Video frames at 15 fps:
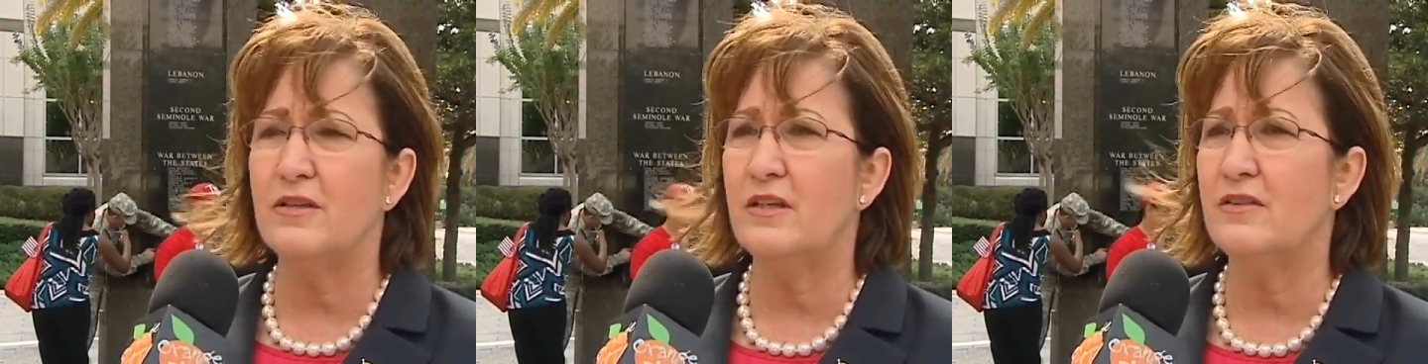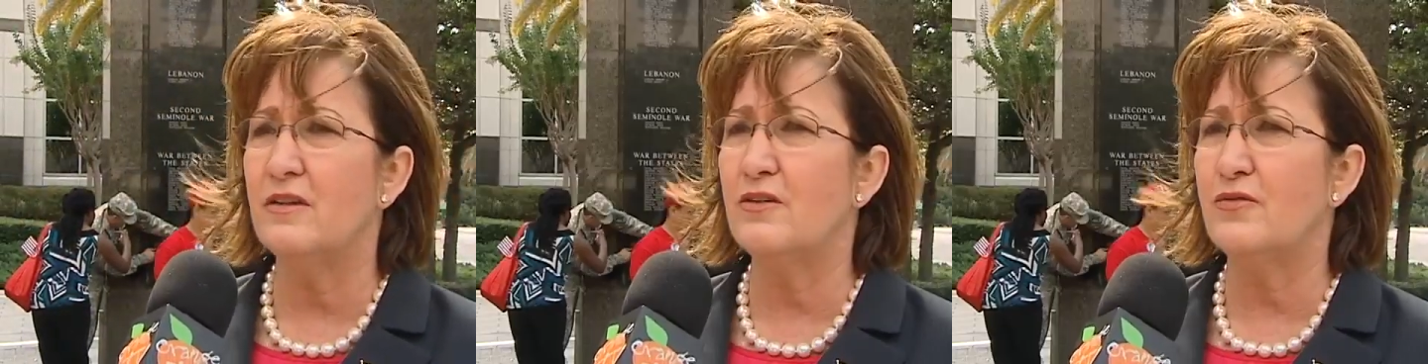
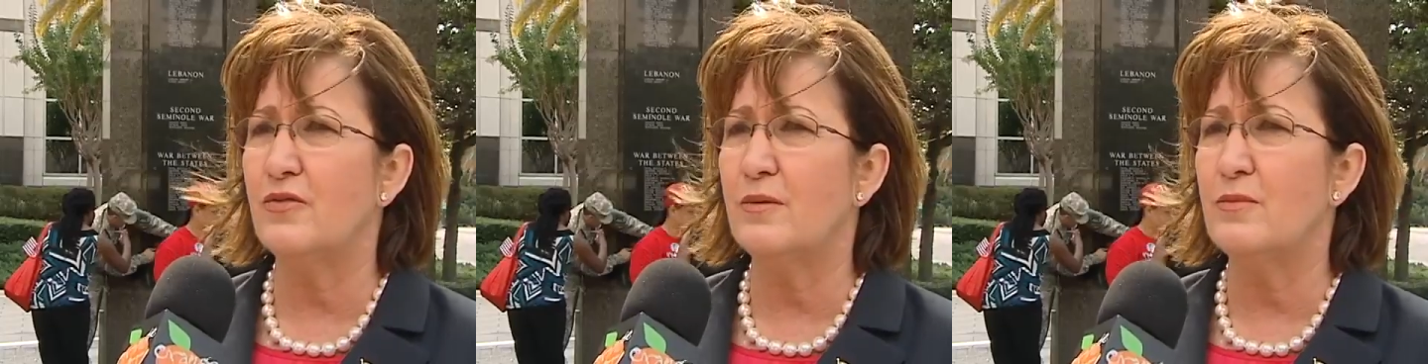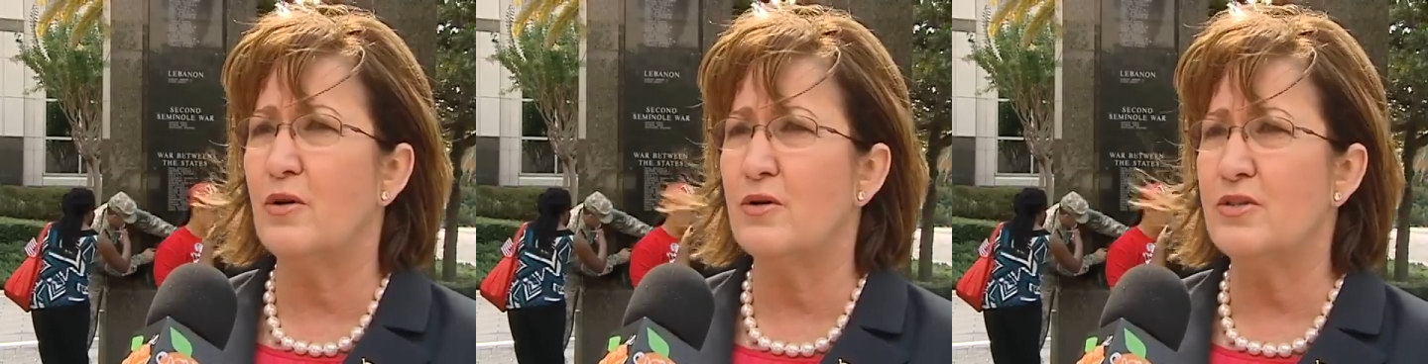and, they're
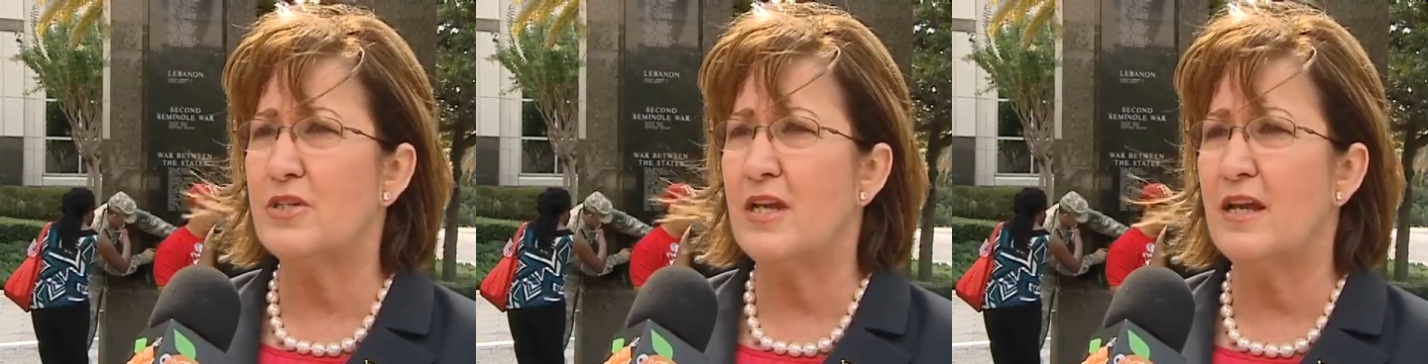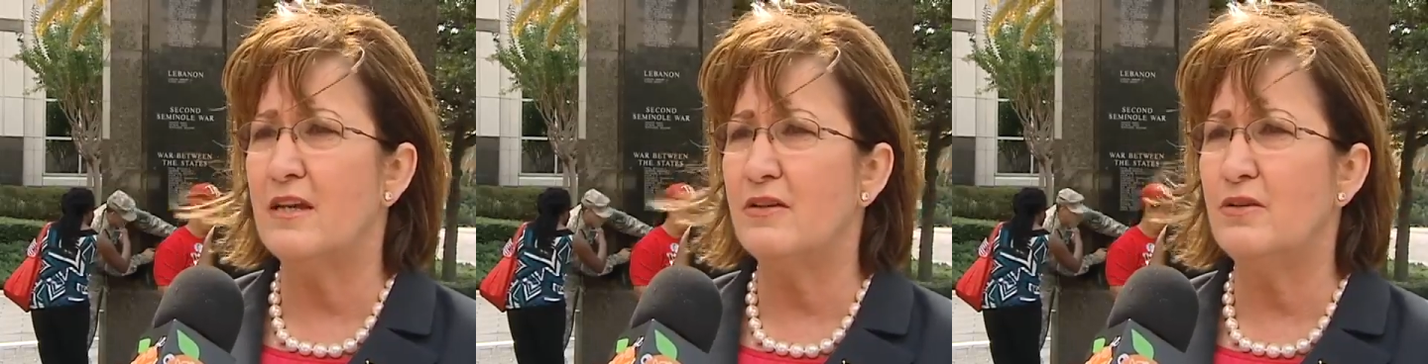from Orange
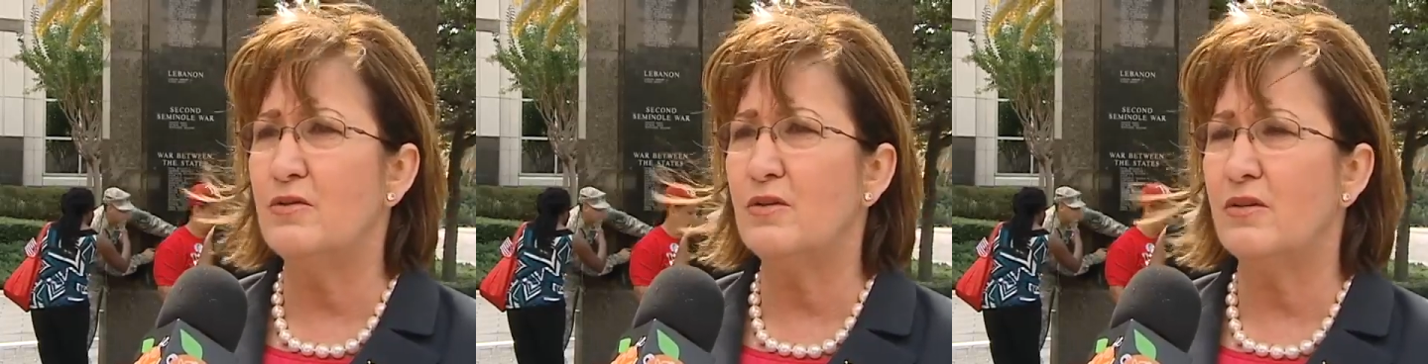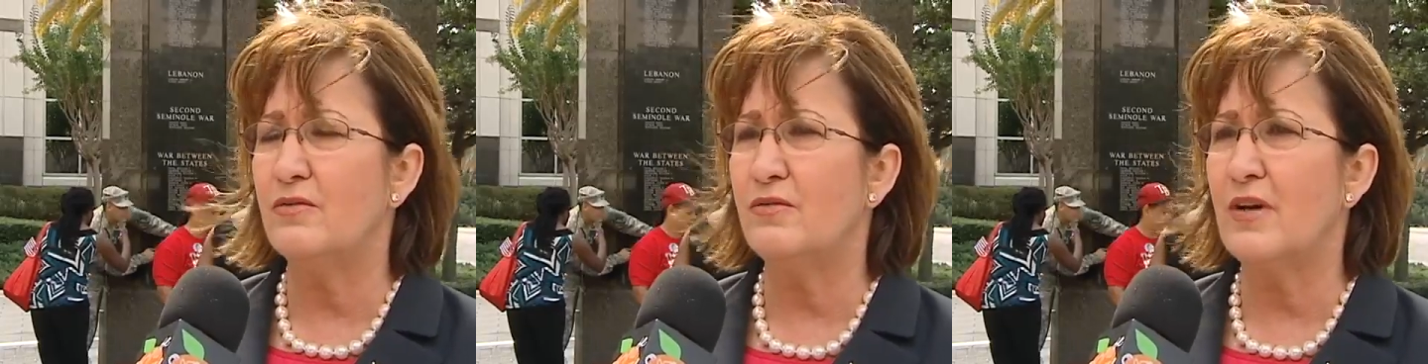County. You
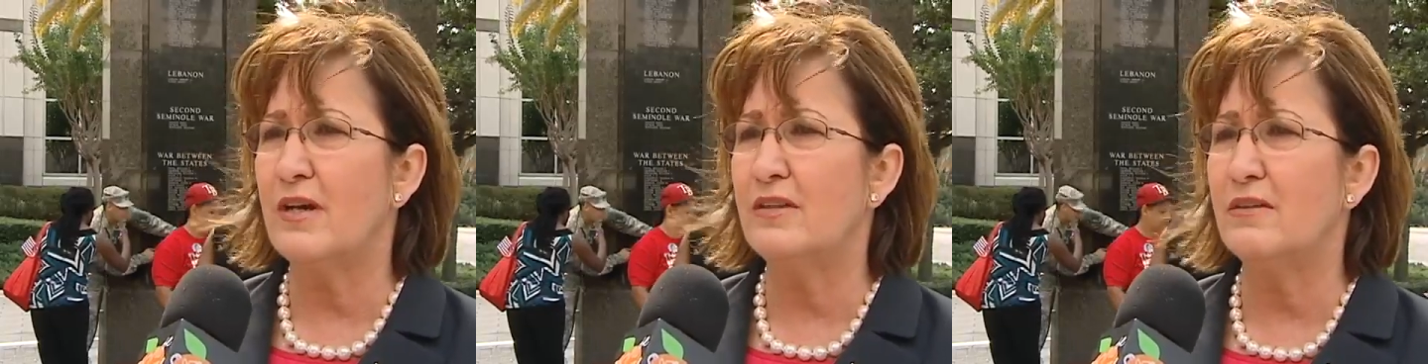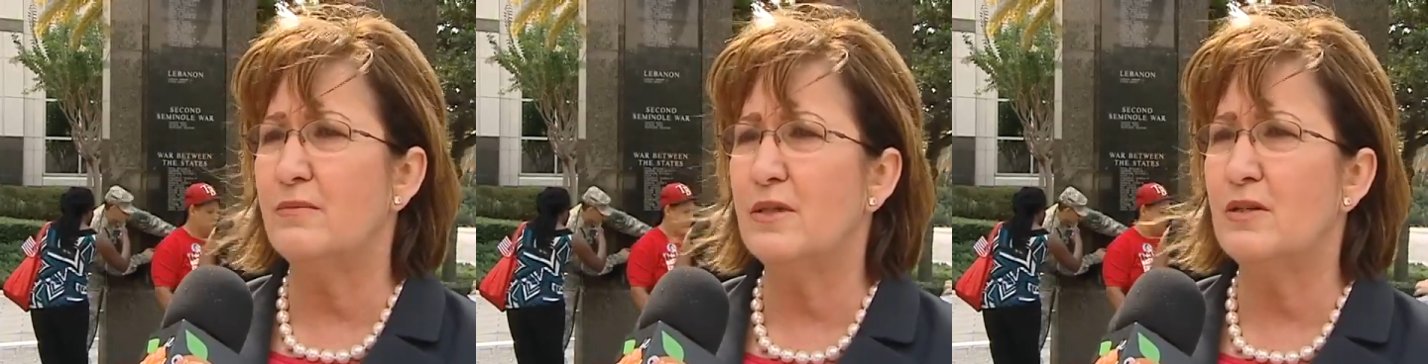can
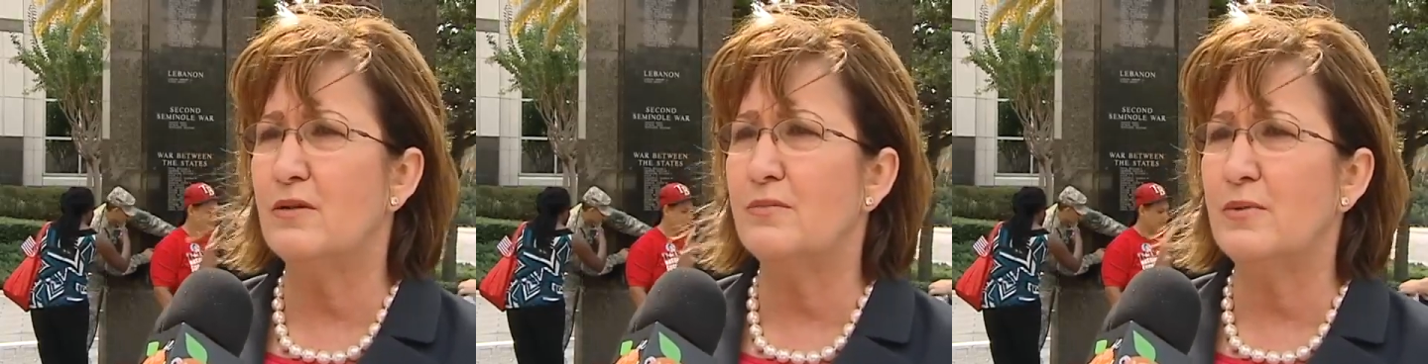find them here.